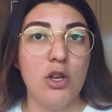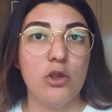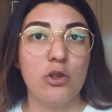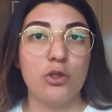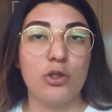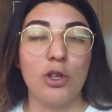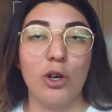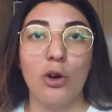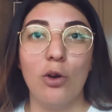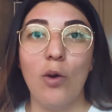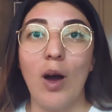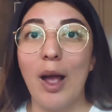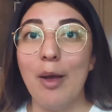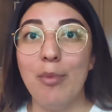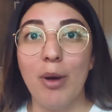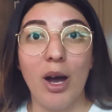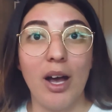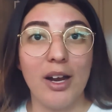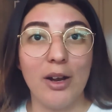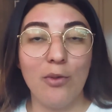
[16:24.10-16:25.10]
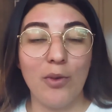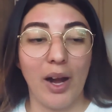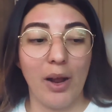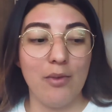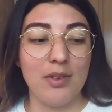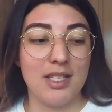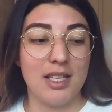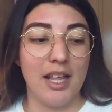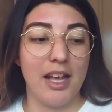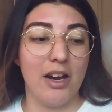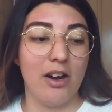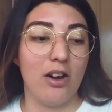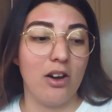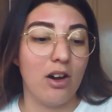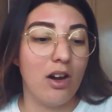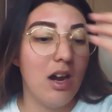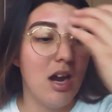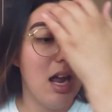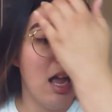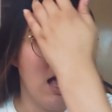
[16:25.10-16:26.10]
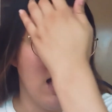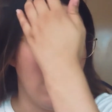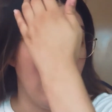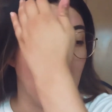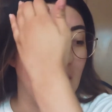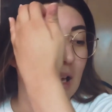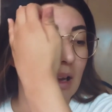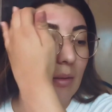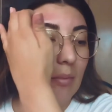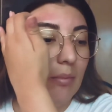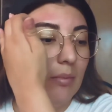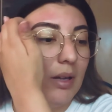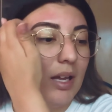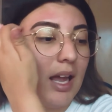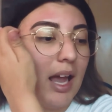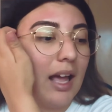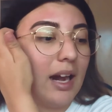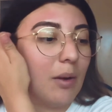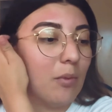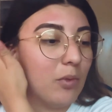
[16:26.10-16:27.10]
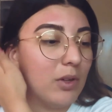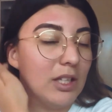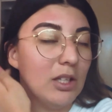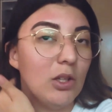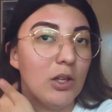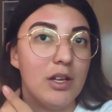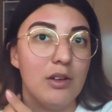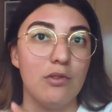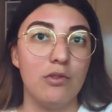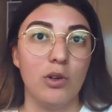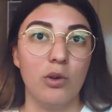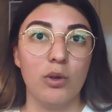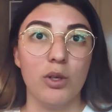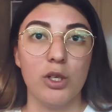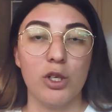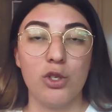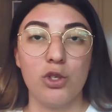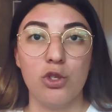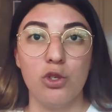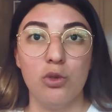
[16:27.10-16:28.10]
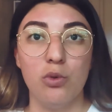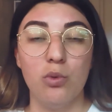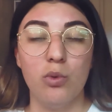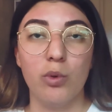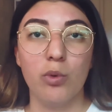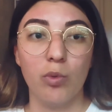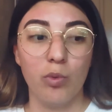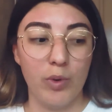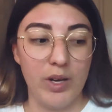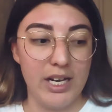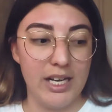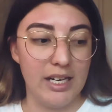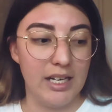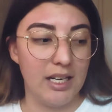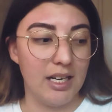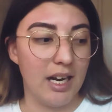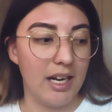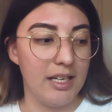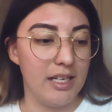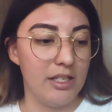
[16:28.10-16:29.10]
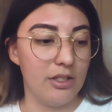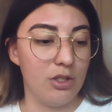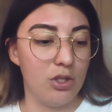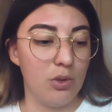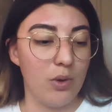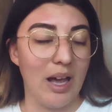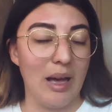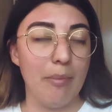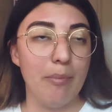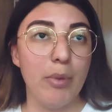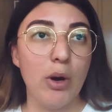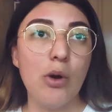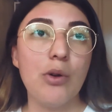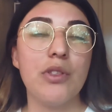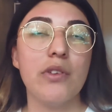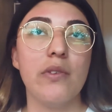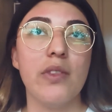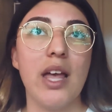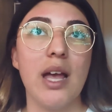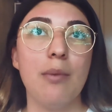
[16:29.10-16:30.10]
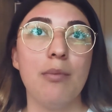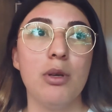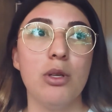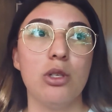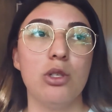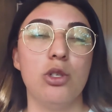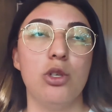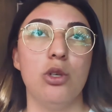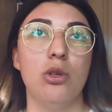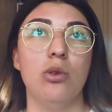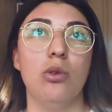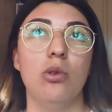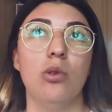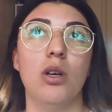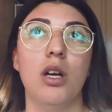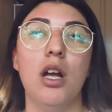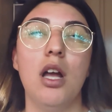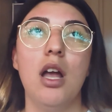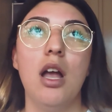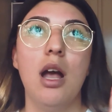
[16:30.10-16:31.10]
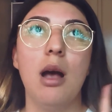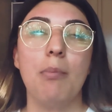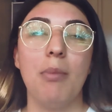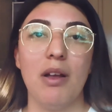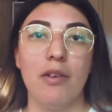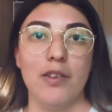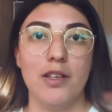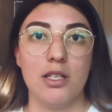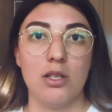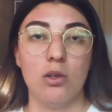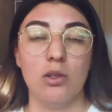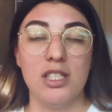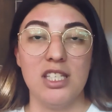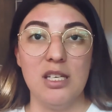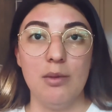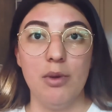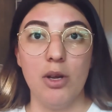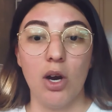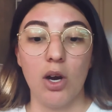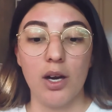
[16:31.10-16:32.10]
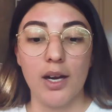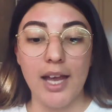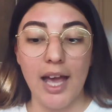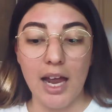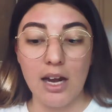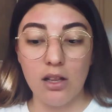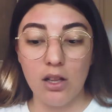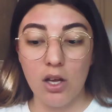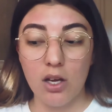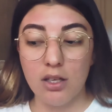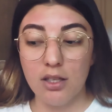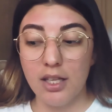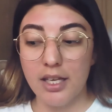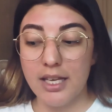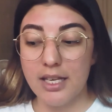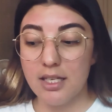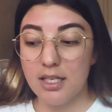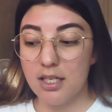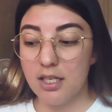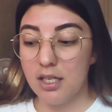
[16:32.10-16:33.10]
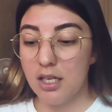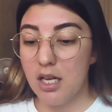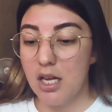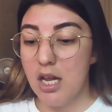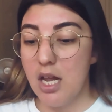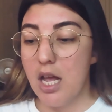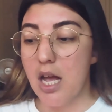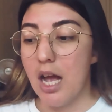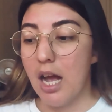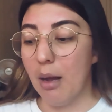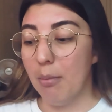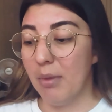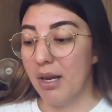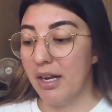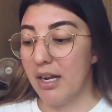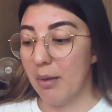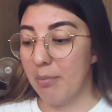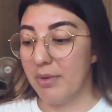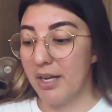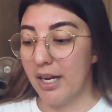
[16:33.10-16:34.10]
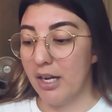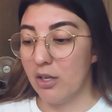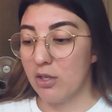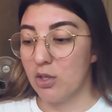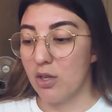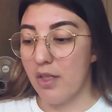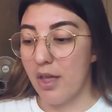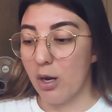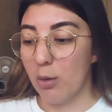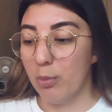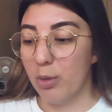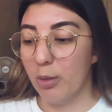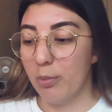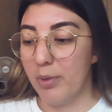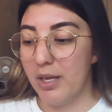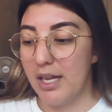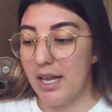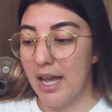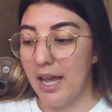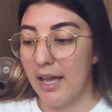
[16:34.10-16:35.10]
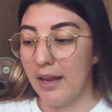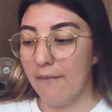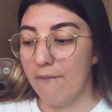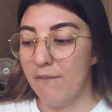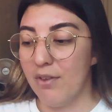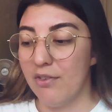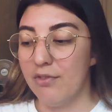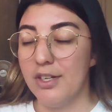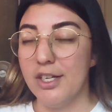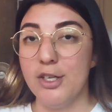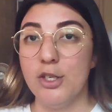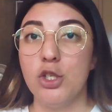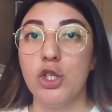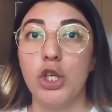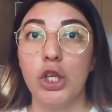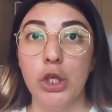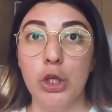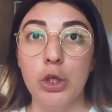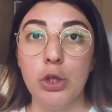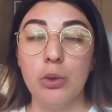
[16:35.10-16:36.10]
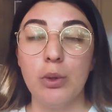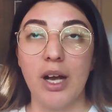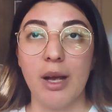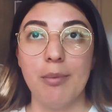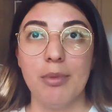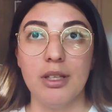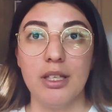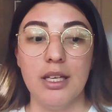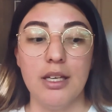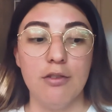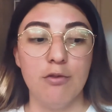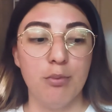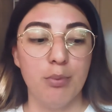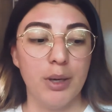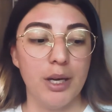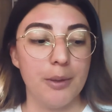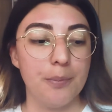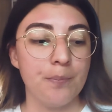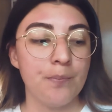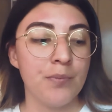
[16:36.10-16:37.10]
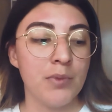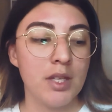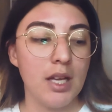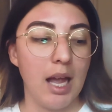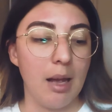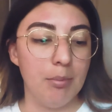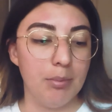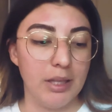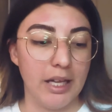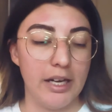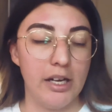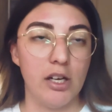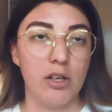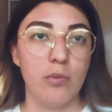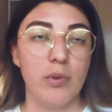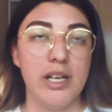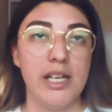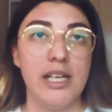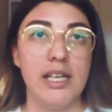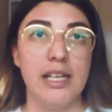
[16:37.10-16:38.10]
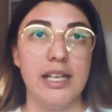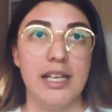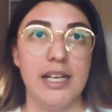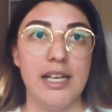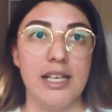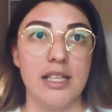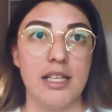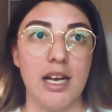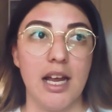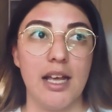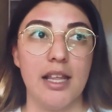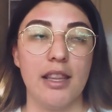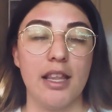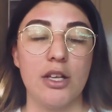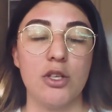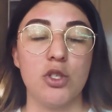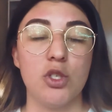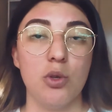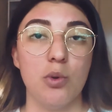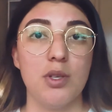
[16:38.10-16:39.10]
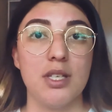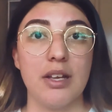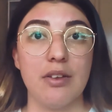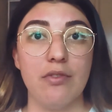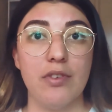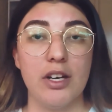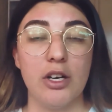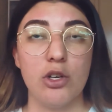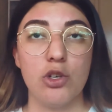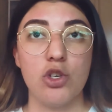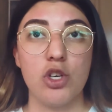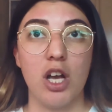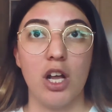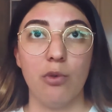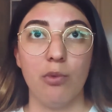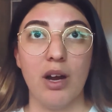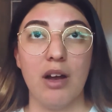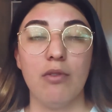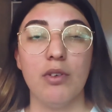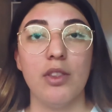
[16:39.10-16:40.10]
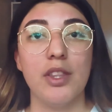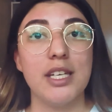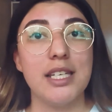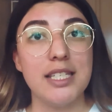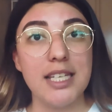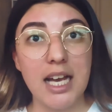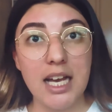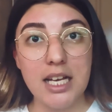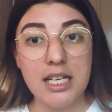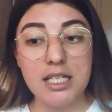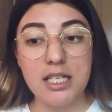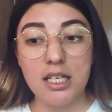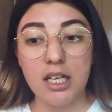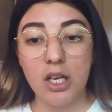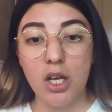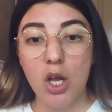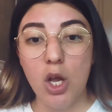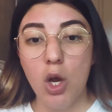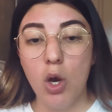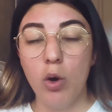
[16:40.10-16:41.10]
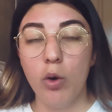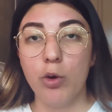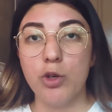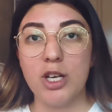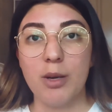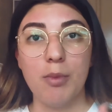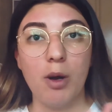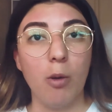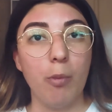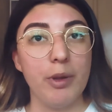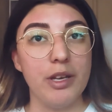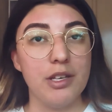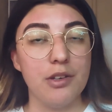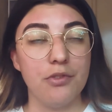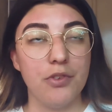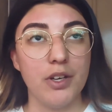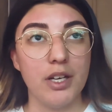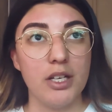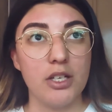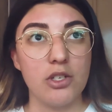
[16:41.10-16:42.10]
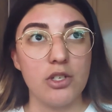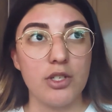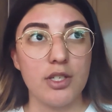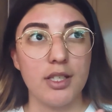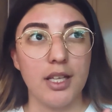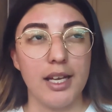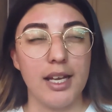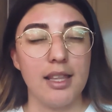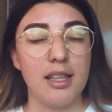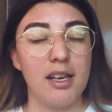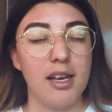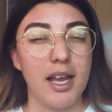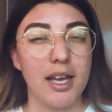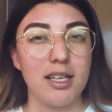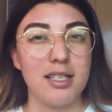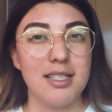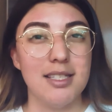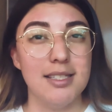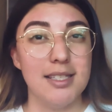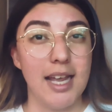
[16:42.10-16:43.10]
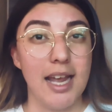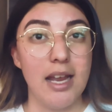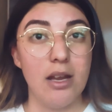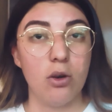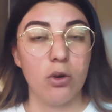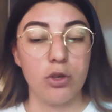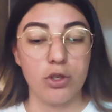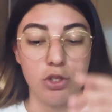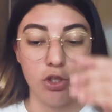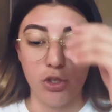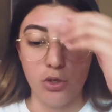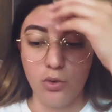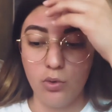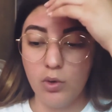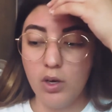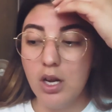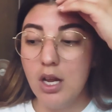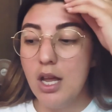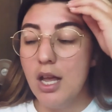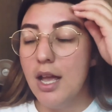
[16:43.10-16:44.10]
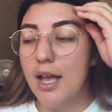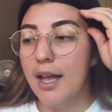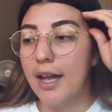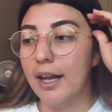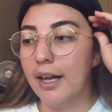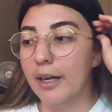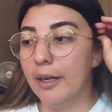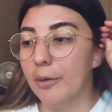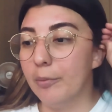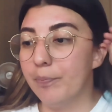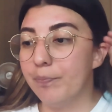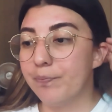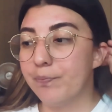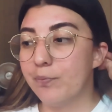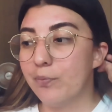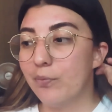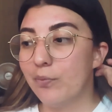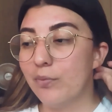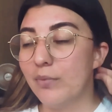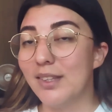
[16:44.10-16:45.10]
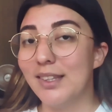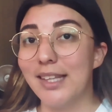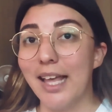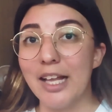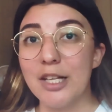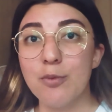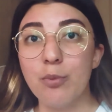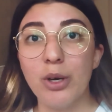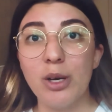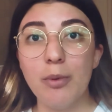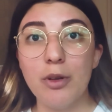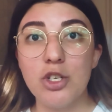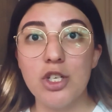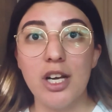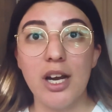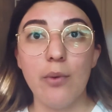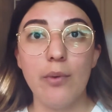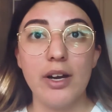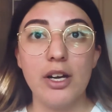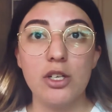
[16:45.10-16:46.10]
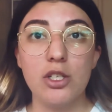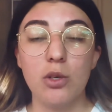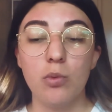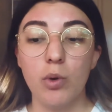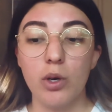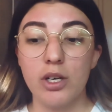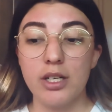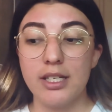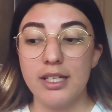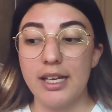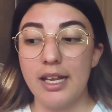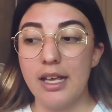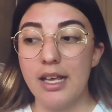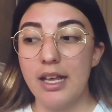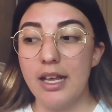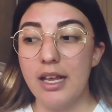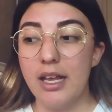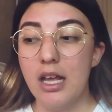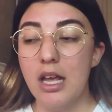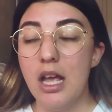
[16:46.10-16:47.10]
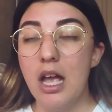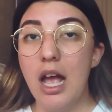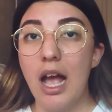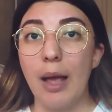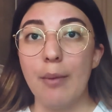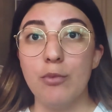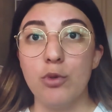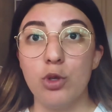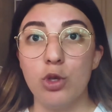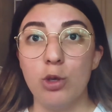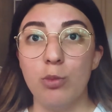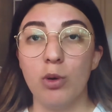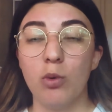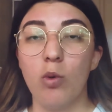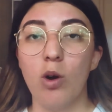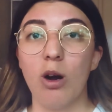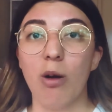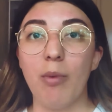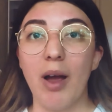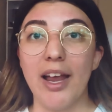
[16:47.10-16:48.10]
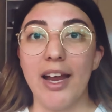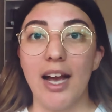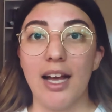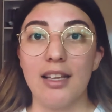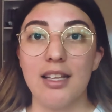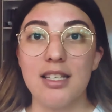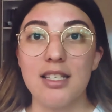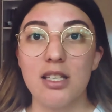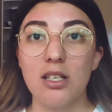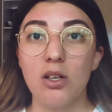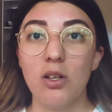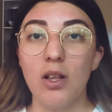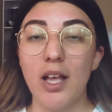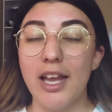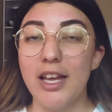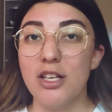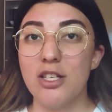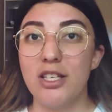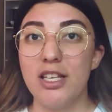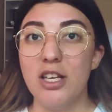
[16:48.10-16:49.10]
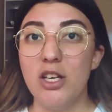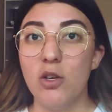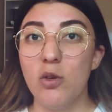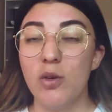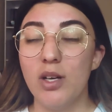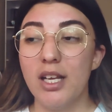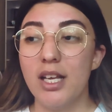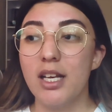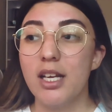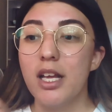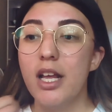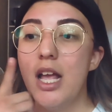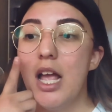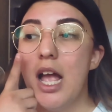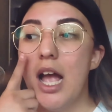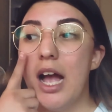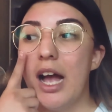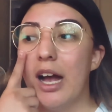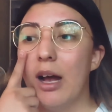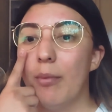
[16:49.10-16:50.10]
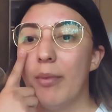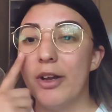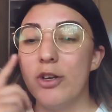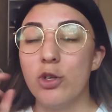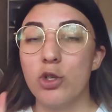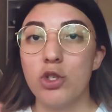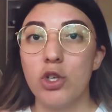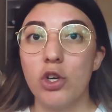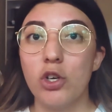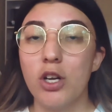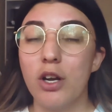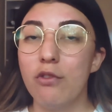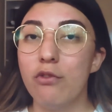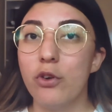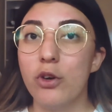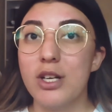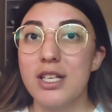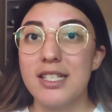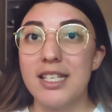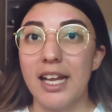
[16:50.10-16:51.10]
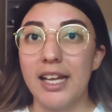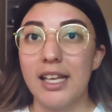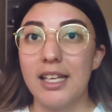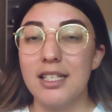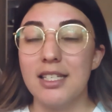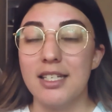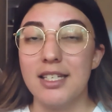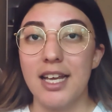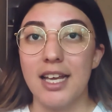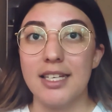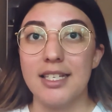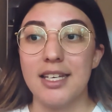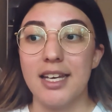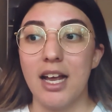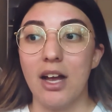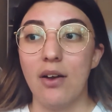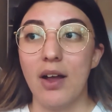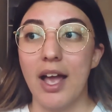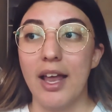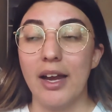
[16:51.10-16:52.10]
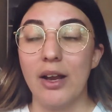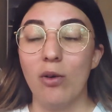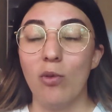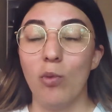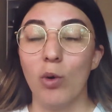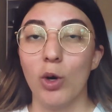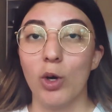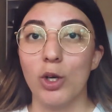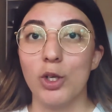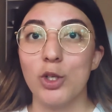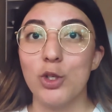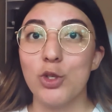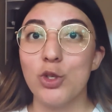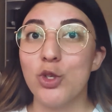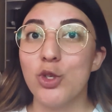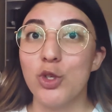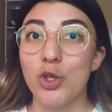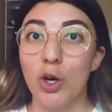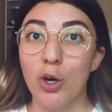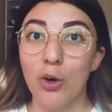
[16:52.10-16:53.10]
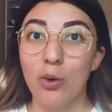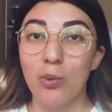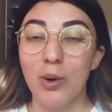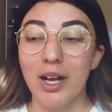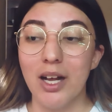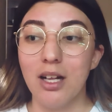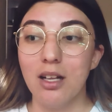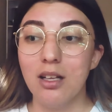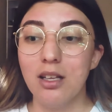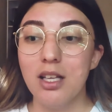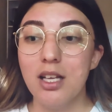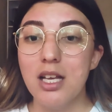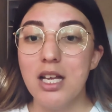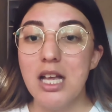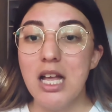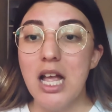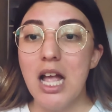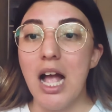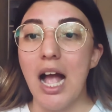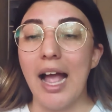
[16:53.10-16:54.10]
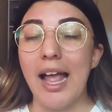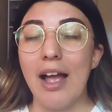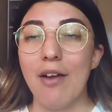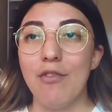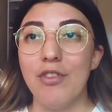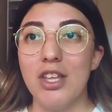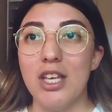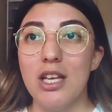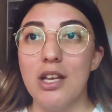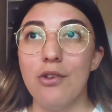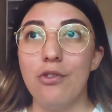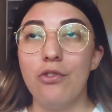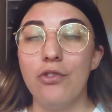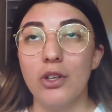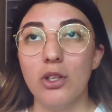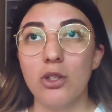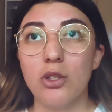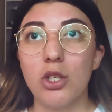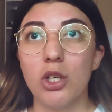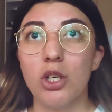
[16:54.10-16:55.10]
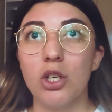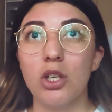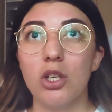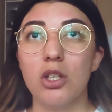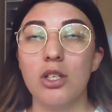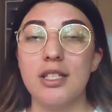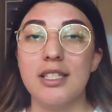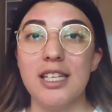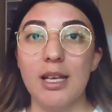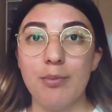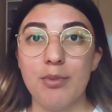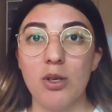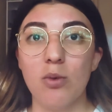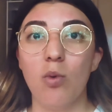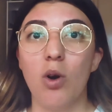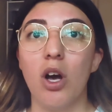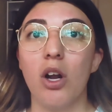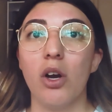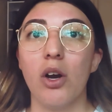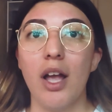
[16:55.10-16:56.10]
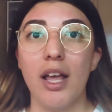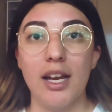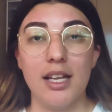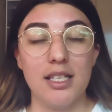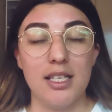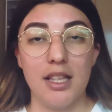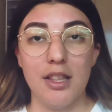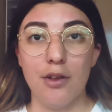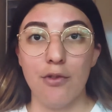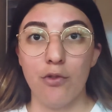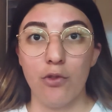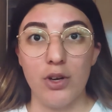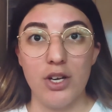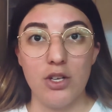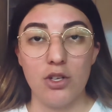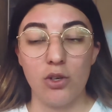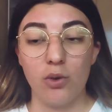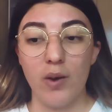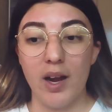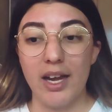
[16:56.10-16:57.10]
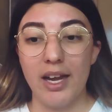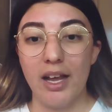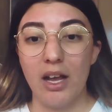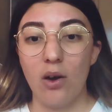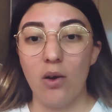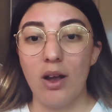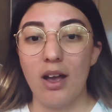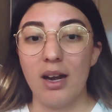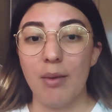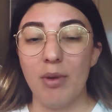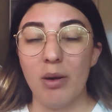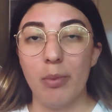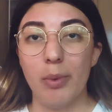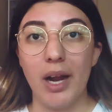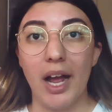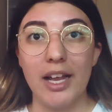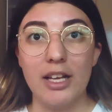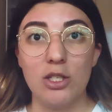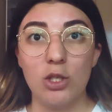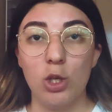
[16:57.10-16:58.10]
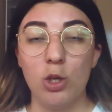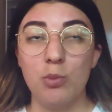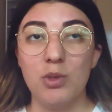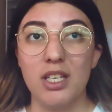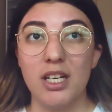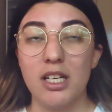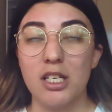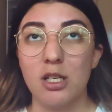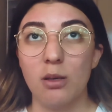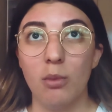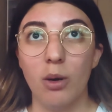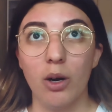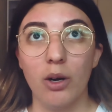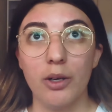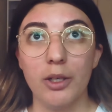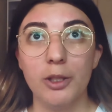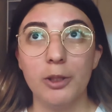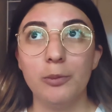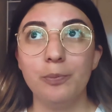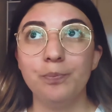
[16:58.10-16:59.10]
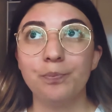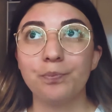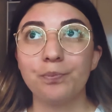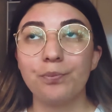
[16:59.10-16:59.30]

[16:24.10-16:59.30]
So I bought it when I was there um, and I'm really looking forward to reading it. I need to add both of them to my physical TBR catalog list um, and update it so that'll put me at 52 I believe but I'm planning on reading Gideon the Ninth as soon as I finish Unravel the Dusk which I'm hoping to finish like in the next day or two. Um, that's pretty much it. I went into work today. I'm super warm. I got this little AC unit. Um, I just turned it on for a second to test it out and it worked so well. I have the filter dipped in water and it's in the freezer right now and I'm going to put ice cubes in it tomorrow.